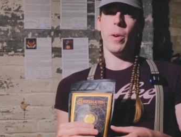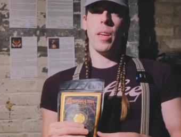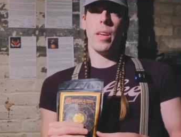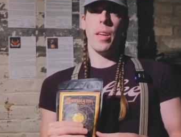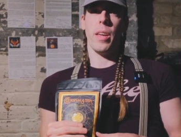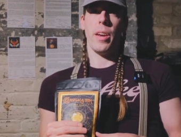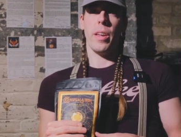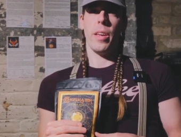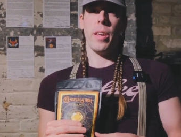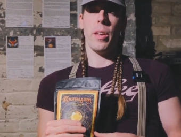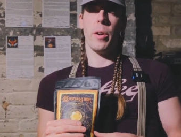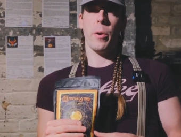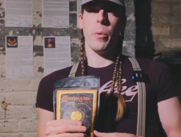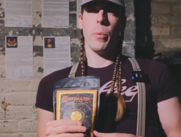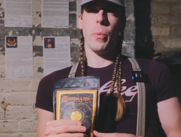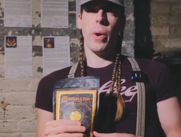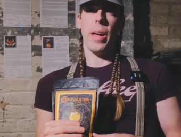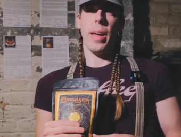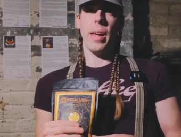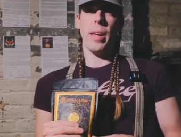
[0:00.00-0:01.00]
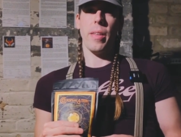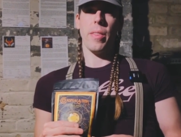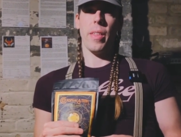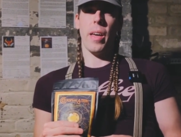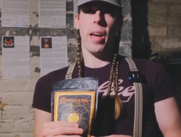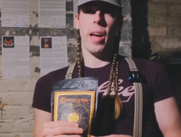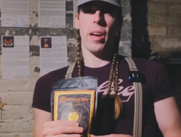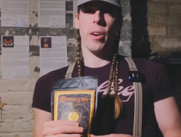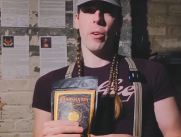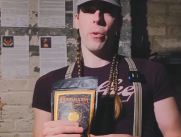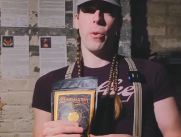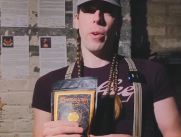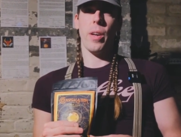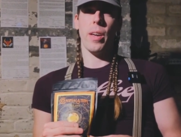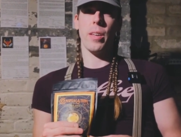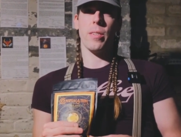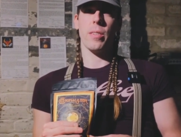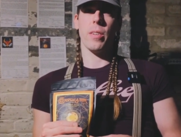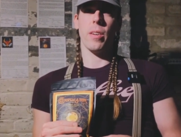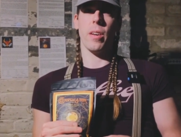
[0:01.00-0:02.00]
in, in a way that
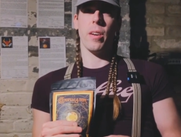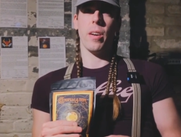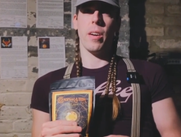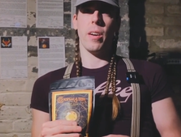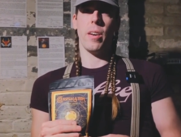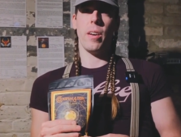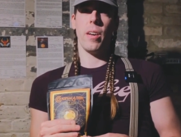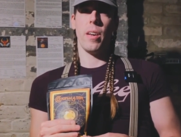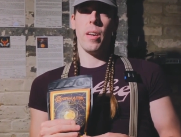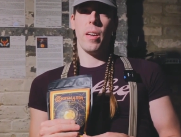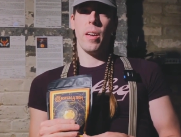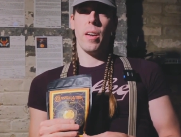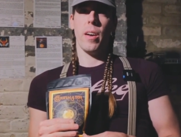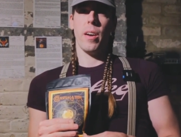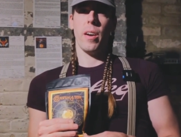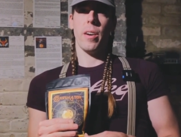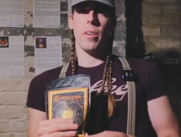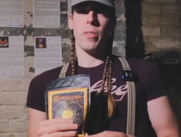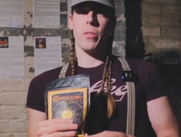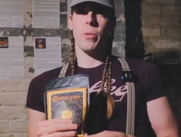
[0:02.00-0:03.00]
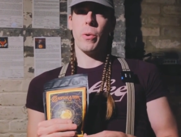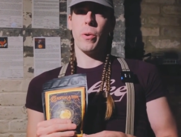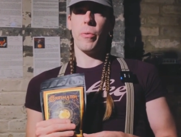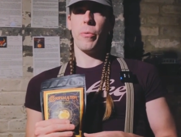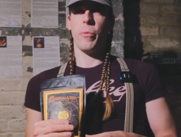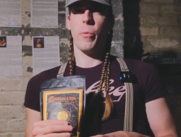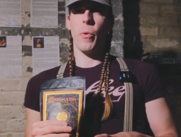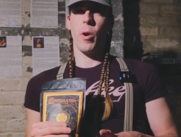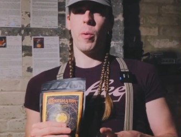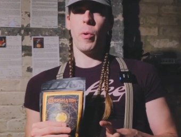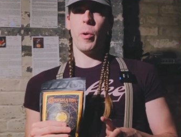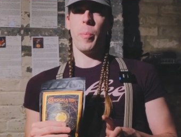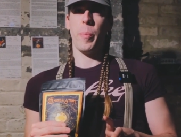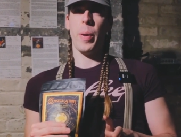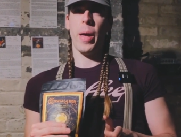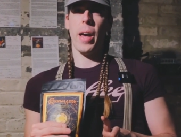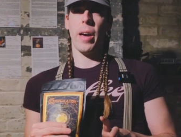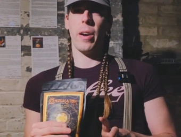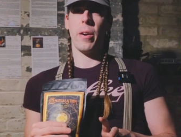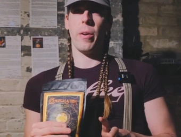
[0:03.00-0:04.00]
creates a, a sort of form or
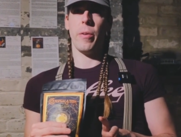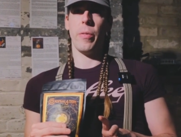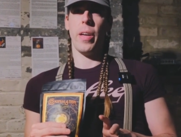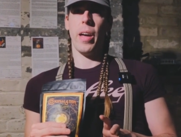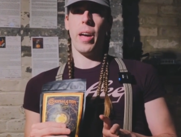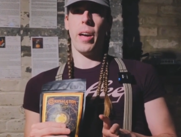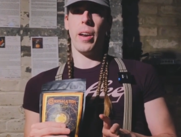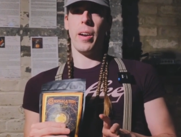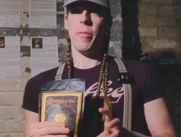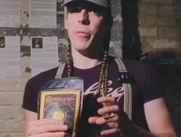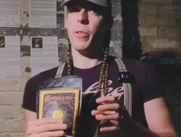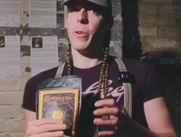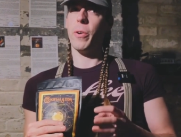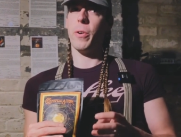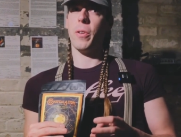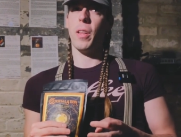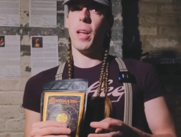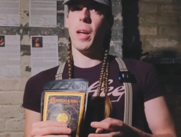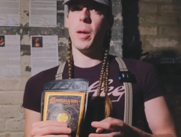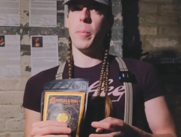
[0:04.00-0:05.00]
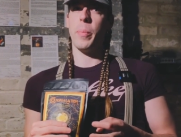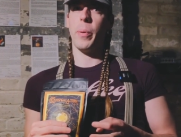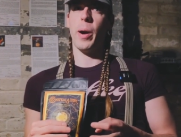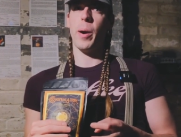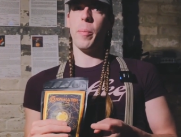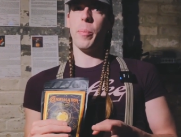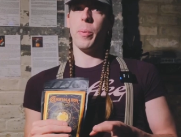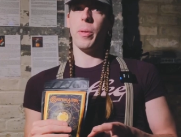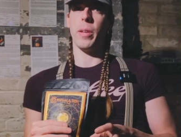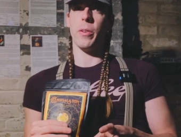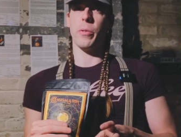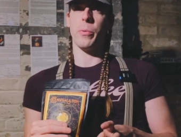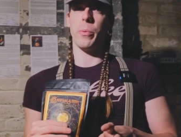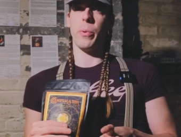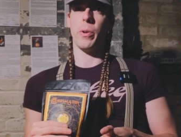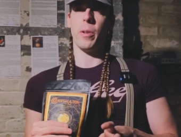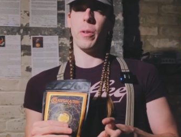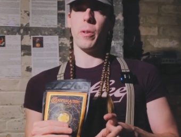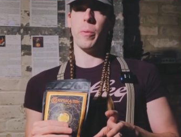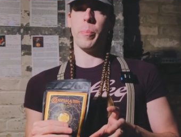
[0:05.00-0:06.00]
pattern that, if they're aligned properly, is
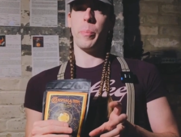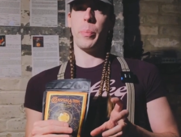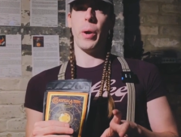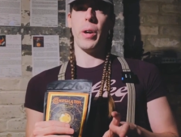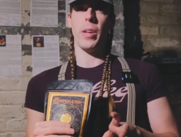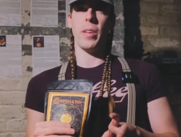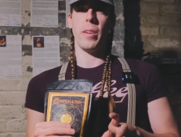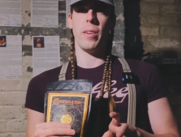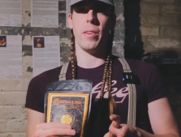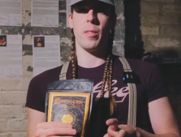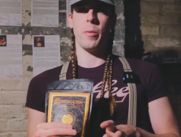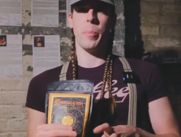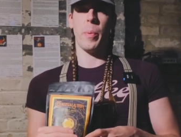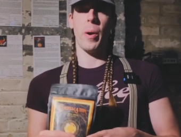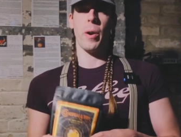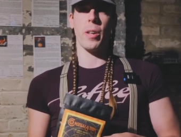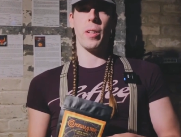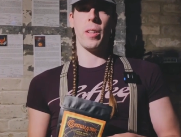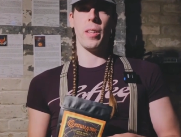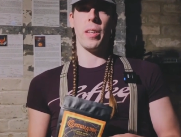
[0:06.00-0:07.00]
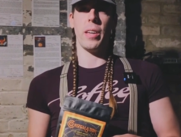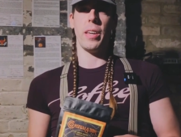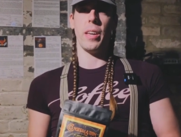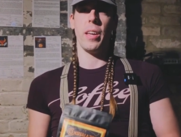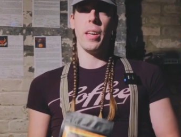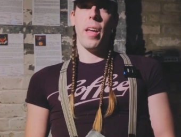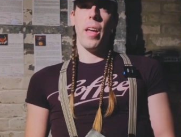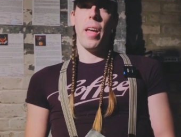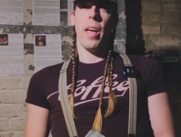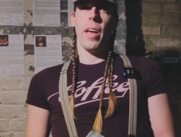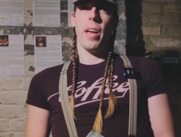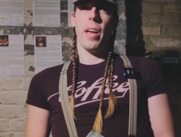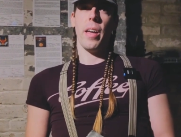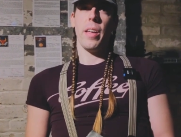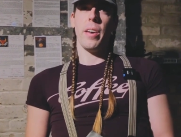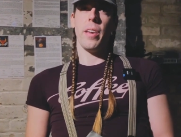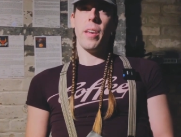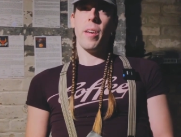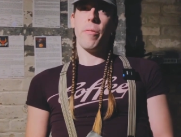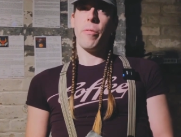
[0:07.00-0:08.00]
real bright and sparkly.
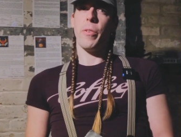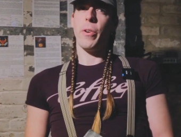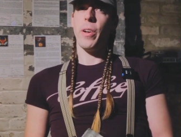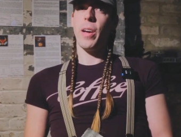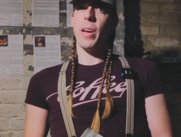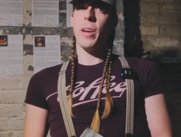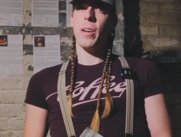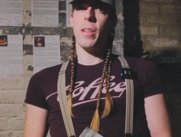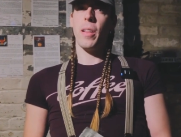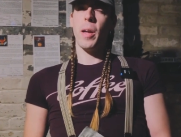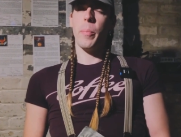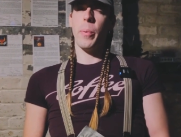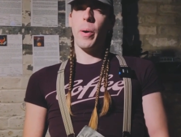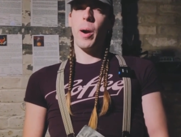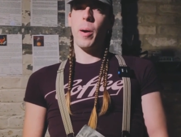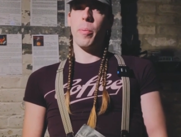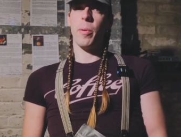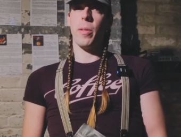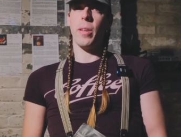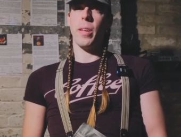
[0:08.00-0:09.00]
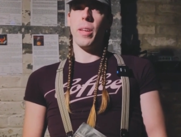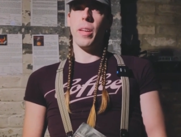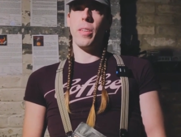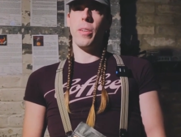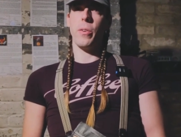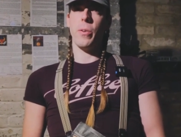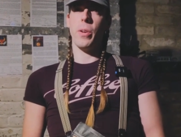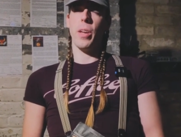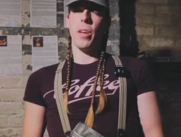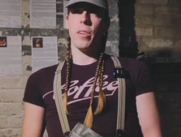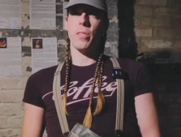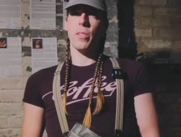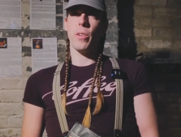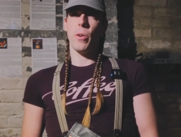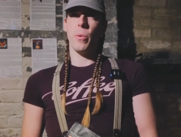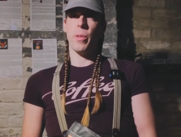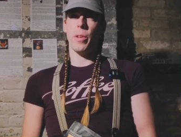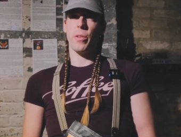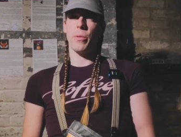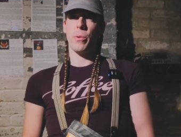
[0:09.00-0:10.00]
And if they're not aligned properly, you get a
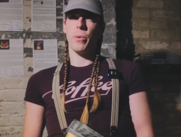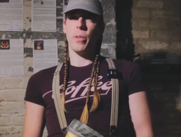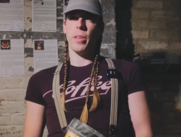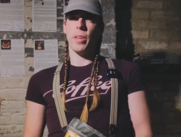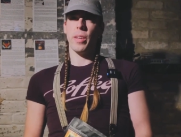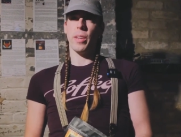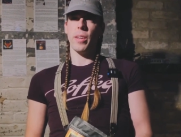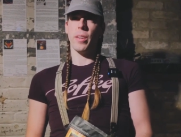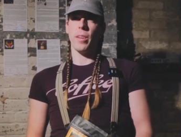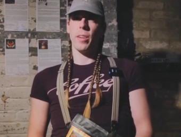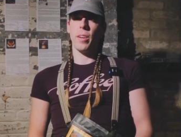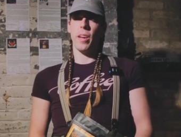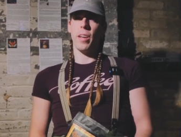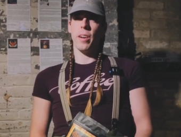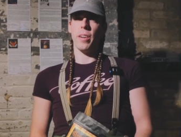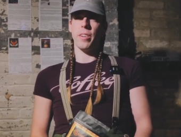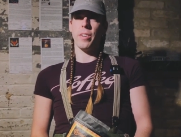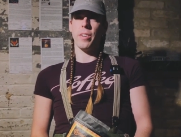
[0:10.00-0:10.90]
stone that's really kind of